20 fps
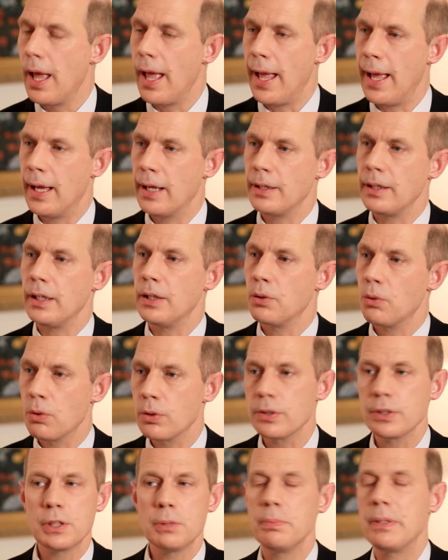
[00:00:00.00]
And in
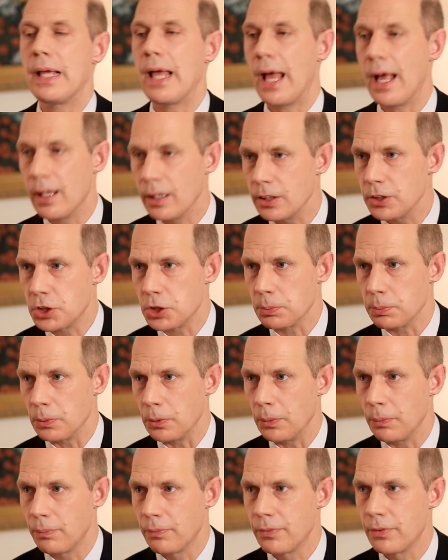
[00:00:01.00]
order to be
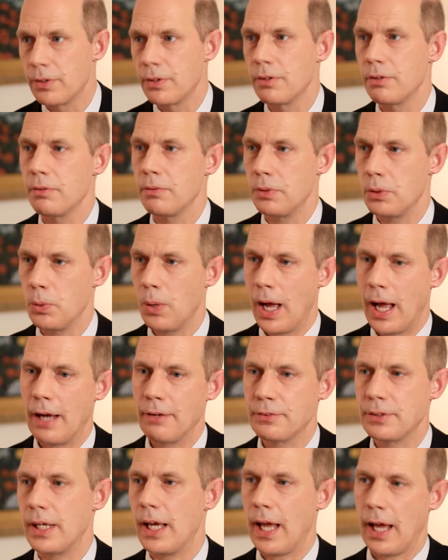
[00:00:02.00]
eligible, you
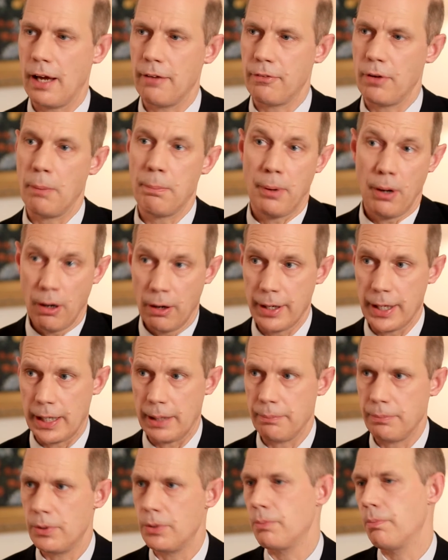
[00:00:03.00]
have to have a
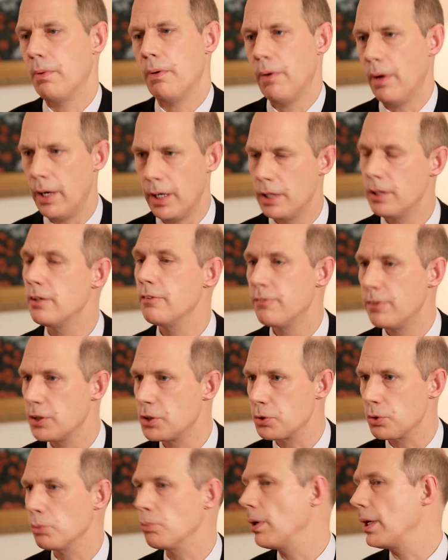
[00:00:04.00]
party. An
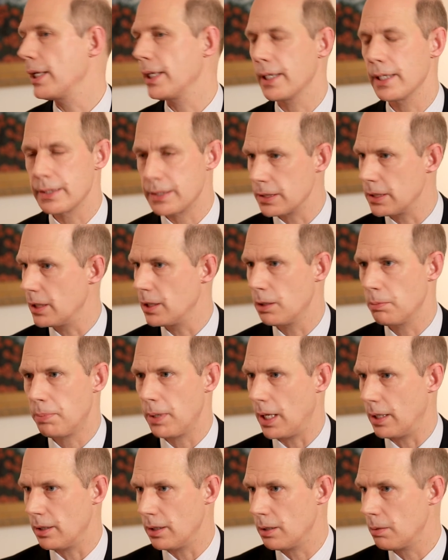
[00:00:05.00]
individual running as an
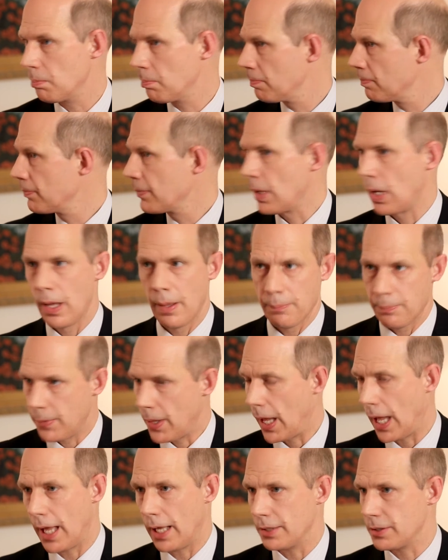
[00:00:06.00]
independent
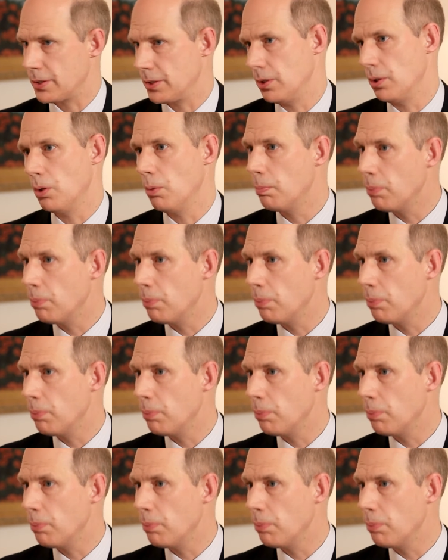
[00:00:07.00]
has no